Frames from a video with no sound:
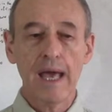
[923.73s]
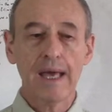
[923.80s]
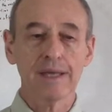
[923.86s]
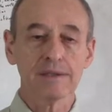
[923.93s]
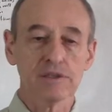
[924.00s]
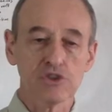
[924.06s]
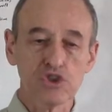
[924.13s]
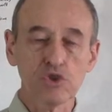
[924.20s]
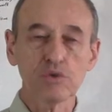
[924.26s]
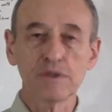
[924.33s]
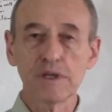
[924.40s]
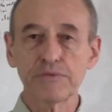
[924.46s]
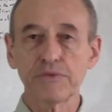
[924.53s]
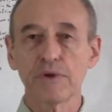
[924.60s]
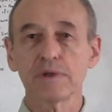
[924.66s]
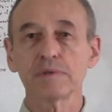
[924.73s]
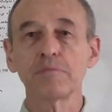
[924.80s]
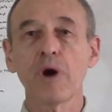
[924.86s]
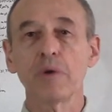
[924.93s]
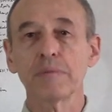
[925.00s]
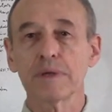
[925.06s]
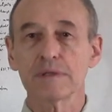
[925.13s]
at two different
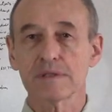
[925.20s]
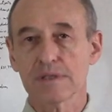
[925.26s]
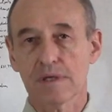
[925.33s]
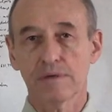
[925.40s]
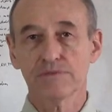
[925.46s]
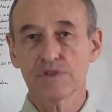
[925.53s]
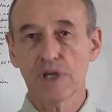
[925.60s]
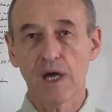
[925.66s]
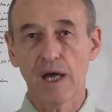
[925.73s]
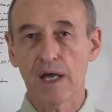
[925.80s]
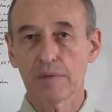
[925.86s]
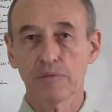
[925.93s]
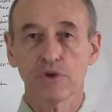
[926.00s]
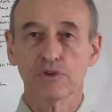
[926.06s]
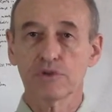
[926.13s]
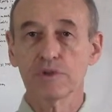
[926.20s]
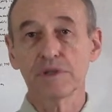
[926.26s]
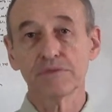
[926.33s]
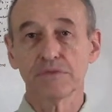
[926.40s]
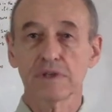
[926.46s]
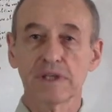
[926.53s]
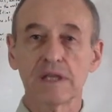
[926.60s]
moments of time or two
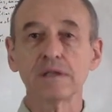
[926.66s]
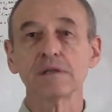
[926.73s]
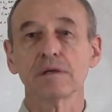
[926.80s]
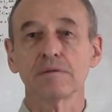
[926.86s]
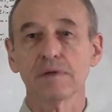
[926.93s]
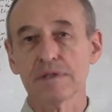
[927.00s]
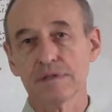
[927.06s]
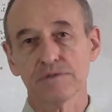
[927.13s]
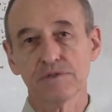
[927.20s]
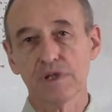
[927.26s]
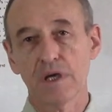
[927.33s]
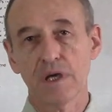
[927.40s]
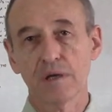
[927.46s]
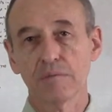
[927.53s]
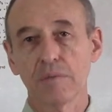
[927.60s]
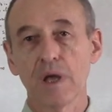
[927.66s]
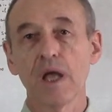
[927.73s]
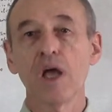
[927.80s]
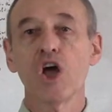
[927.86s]
different intervals of time